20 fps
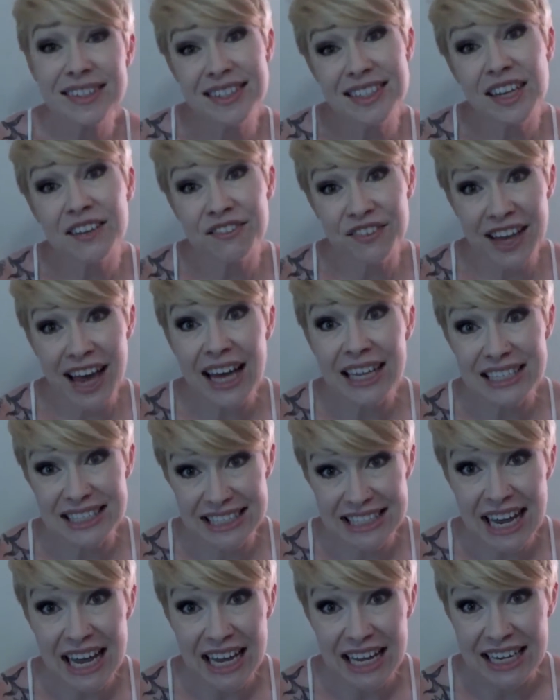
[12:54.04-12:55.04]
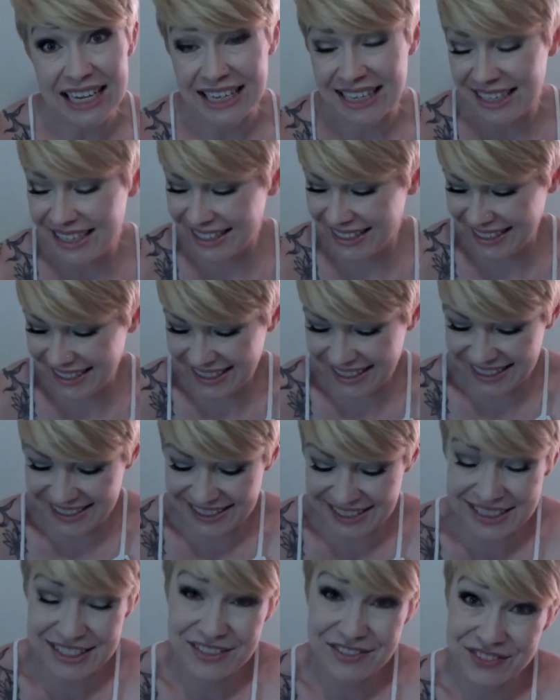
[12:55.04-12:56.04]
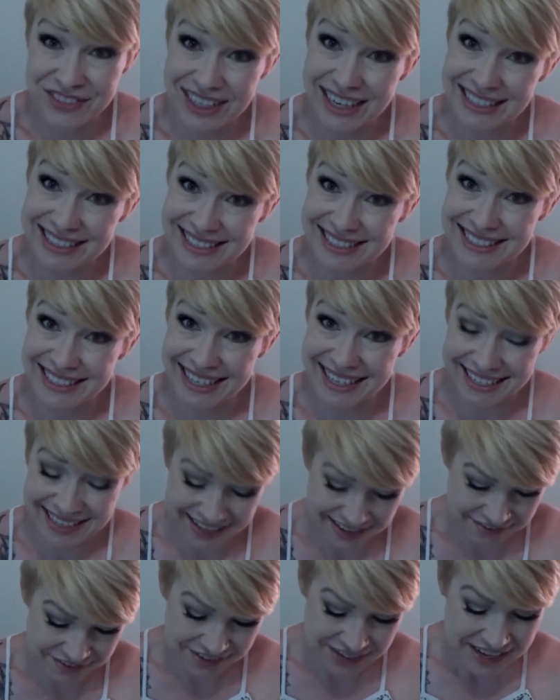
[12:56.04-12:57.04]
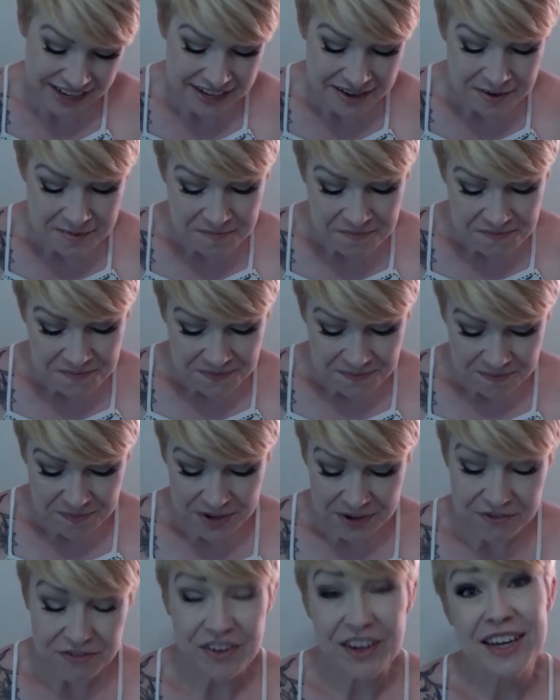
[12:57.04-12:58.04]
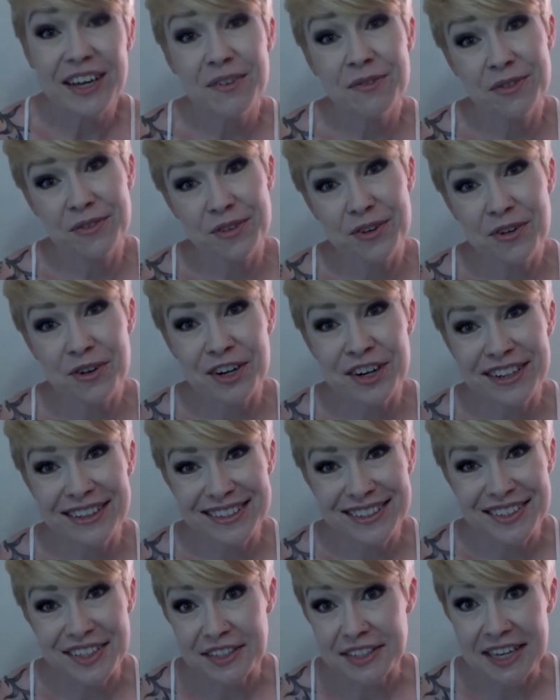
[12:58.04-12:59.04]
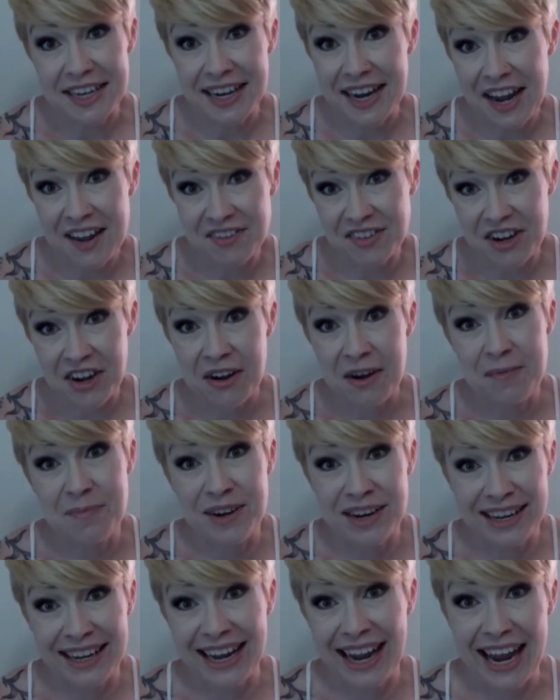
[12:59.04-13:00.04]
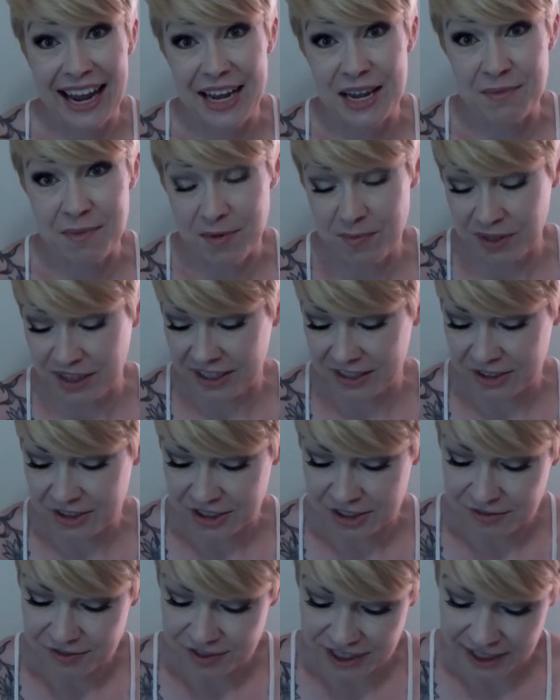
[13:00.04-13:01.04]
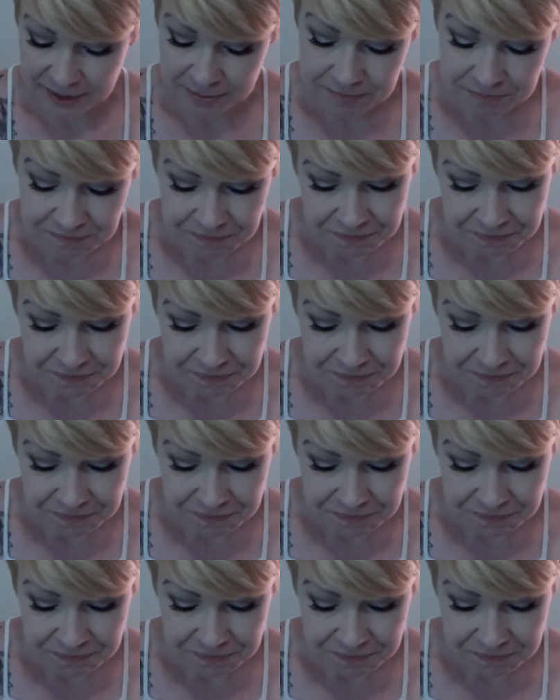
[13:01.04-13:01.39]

stuff got done. I just forgot to check it off. Been fighting with recording this all day and I haven't caught up on like any of my planner stuff today.